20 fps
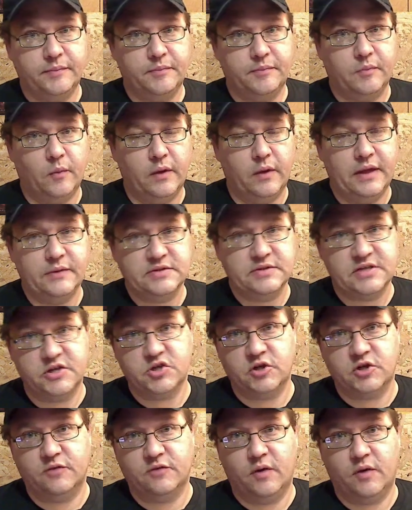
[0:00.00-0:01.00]
Well, he was
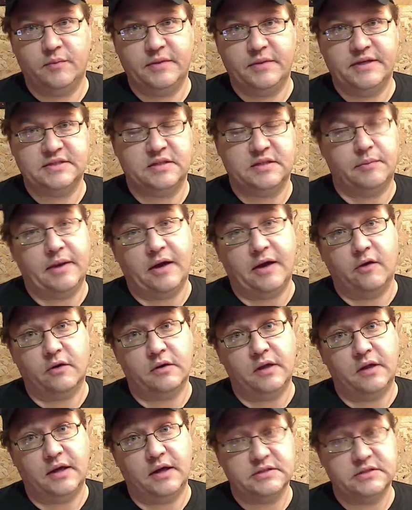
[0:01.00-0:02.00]
initiative 1 because of Power
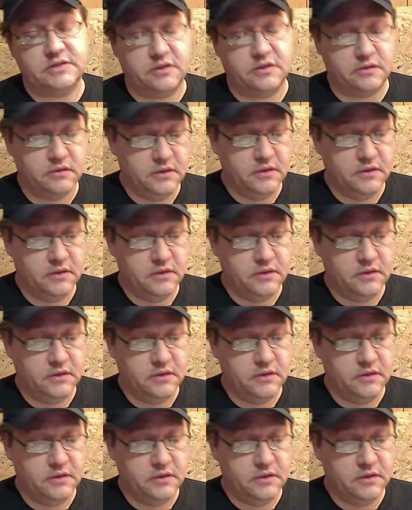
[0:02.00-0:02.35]
Claw, so